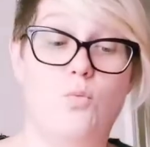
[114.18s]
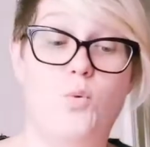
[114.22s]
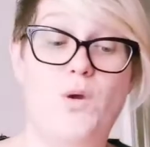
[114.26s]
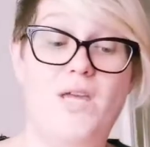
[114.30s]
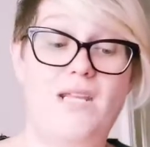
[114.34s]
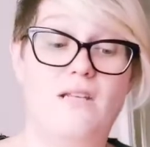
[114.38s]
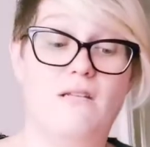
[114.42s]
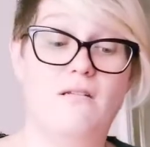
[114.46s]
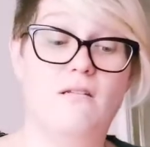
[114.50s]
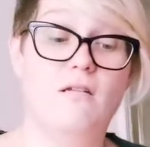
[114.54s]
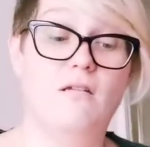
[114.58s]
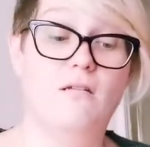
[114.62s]

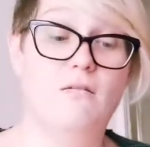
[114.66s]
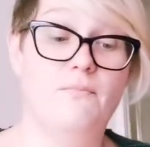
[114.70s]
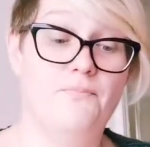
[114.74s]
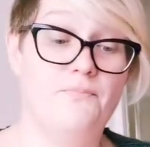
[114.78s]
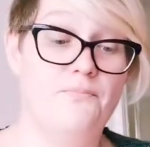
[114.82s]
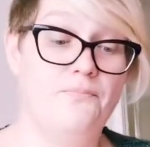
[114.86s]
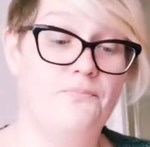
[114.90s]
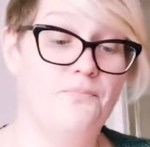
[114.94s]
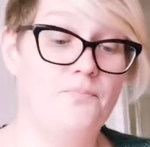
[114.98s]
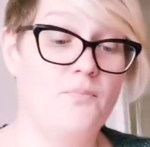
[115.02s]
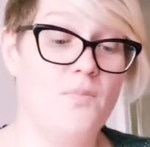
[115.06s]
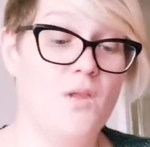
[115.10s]
wind,
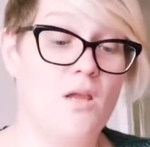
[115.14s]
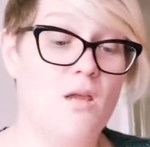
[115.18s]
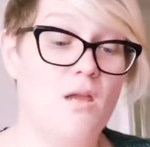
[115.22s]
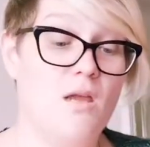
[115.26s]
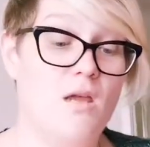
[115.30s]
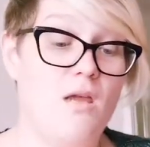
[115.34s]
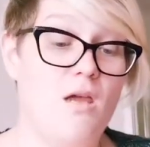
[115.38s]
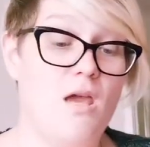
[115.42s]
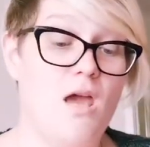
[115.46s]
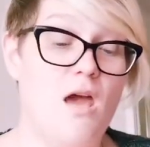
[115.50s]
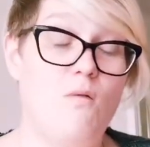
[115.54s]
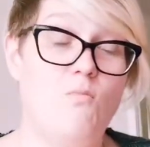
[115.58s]

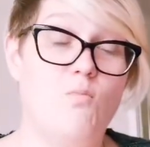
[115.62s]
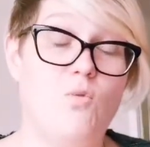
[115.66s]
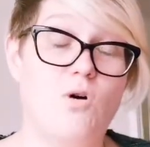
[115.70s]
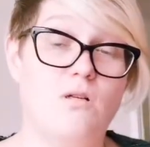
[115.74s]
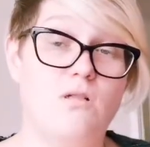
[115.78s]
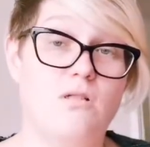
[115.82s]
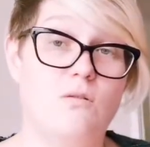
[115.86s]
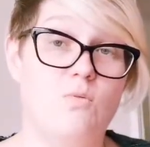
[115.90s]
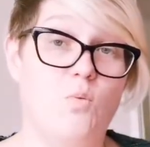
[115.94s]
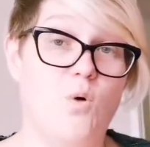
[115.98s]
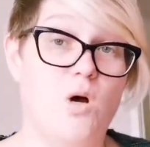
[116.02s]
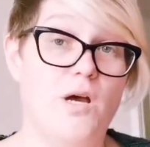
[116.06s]
and
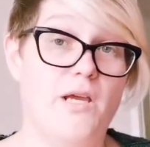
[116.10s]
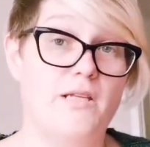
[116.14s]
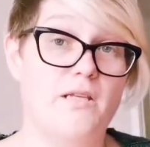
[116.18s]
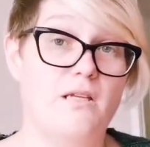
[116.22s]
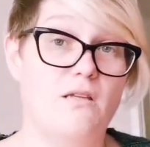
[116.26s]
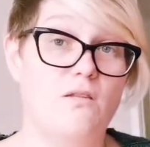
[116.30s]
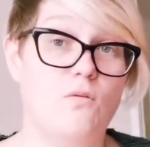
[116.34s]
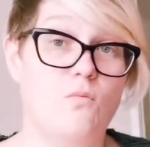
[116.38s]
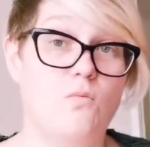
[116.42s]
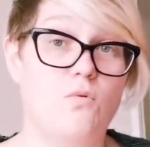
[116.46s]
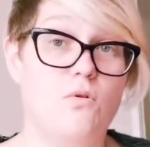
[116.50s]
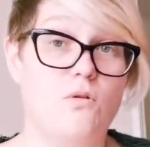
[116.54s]
whilst
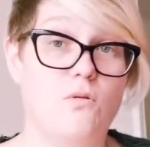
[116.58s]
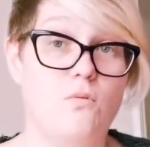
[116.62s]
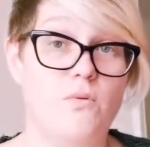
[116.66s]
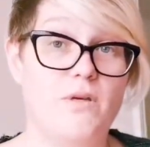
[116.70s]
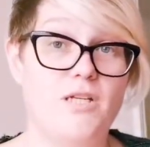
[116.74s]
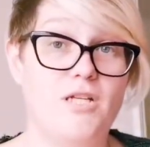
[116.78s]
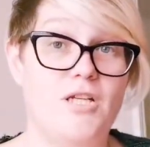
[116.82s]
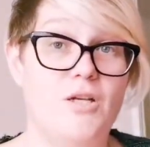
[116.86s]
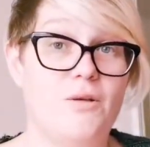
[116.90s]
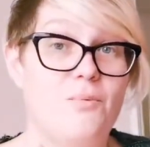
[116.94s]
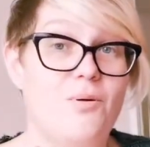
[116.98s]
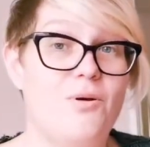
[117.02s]
winding the wool,
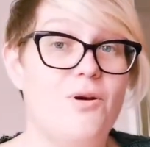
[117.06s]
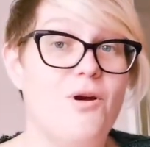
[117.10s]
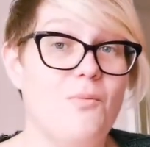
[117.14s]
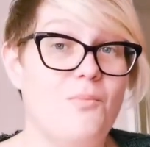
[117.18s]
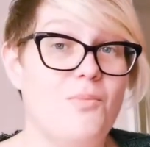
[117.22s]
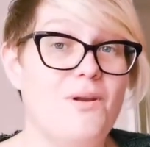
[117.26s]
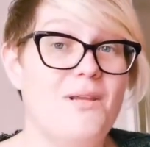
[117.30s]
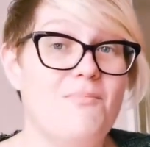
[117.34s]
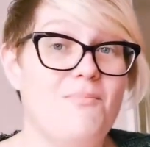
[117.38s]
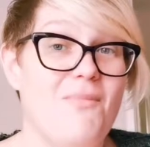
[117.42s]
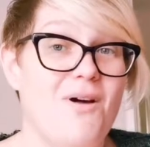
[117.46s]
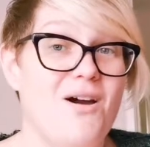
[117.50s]
which you
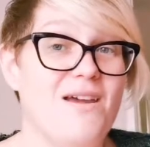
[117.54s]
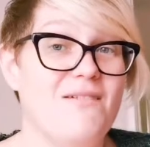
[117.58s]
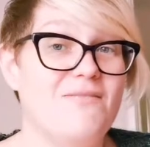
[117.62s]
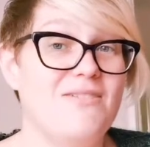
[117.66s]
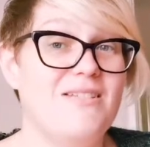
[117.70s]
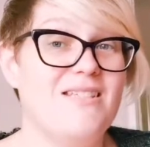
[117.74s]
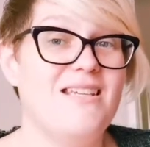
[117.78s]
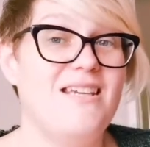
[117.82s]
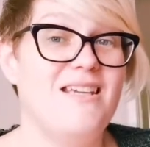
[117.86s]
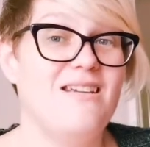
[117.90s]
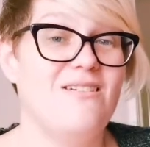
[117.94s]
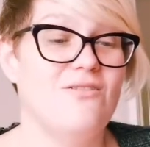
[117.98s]
probably might have
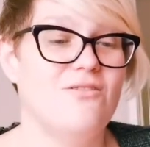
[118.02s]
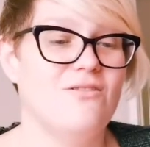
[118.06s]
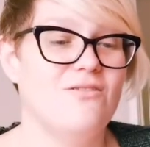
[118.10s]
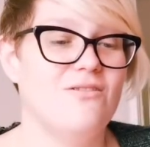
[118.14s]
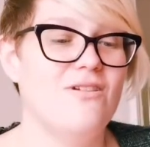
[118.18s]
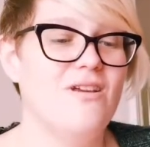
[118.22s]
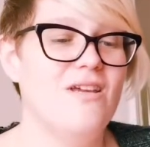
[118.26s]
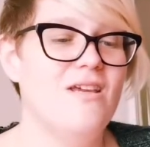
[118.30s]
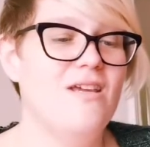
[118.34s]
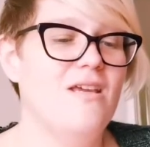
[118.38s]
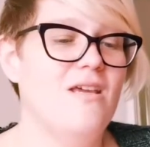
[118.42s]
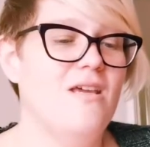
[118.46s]
seen
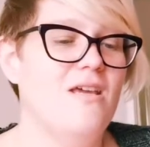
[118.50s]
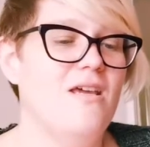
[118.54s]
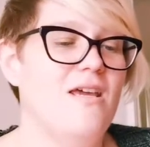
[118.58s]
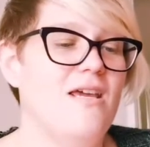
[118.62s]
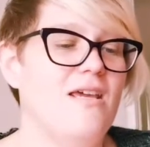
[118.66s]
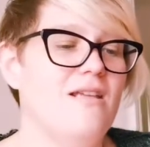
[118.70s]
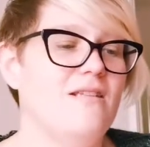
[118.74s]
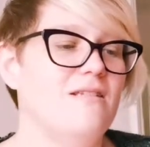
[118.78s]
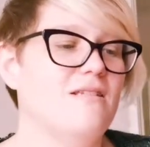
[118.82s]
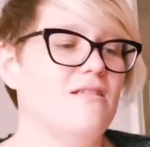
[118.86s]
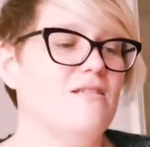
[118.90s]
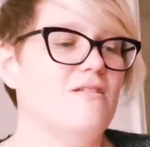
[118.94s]
on
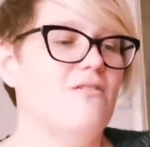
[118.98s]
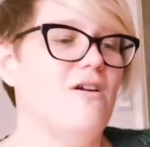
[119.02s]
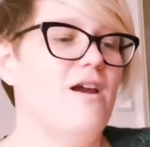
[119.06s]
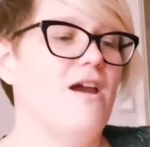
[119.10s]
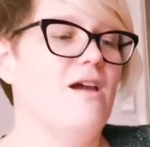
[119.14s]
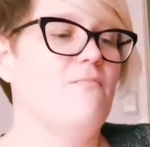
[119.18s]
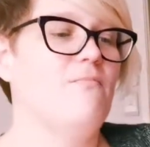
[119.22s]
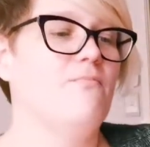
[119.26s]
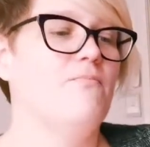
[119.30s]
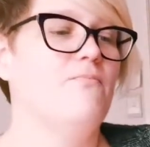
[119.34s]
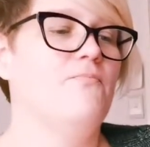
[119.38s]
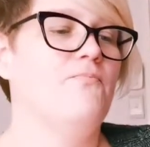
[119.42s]

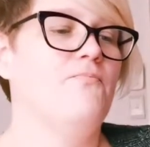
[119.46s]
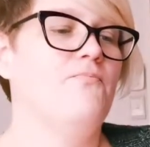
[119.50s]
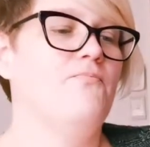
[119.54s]
Instagram